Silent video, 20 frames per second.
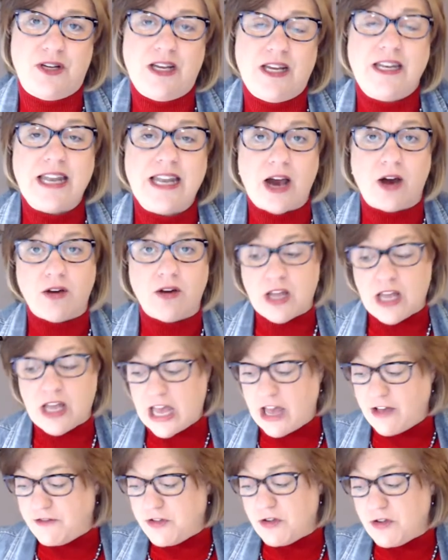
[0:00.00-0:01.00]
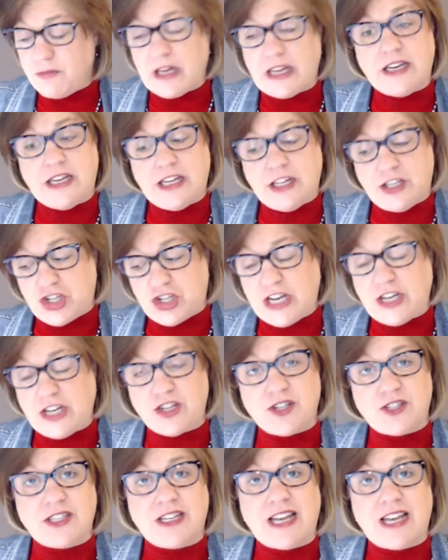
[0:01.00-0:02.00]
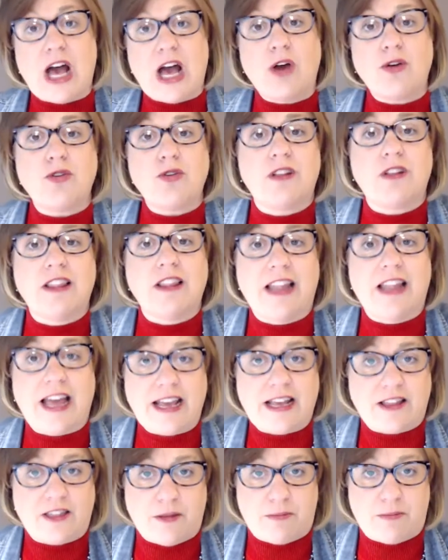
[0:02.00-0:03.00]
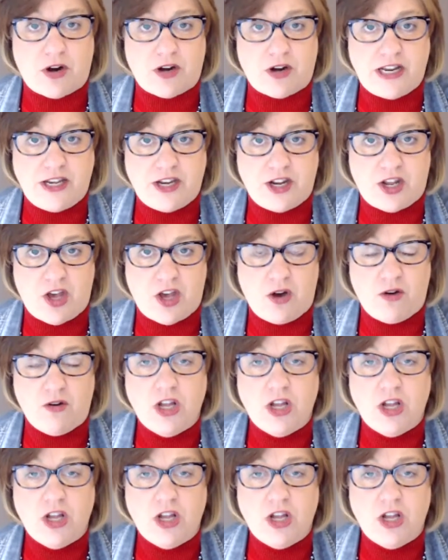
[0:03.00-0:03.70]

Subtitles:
Now, have you made any changes in how you'd like the party to go?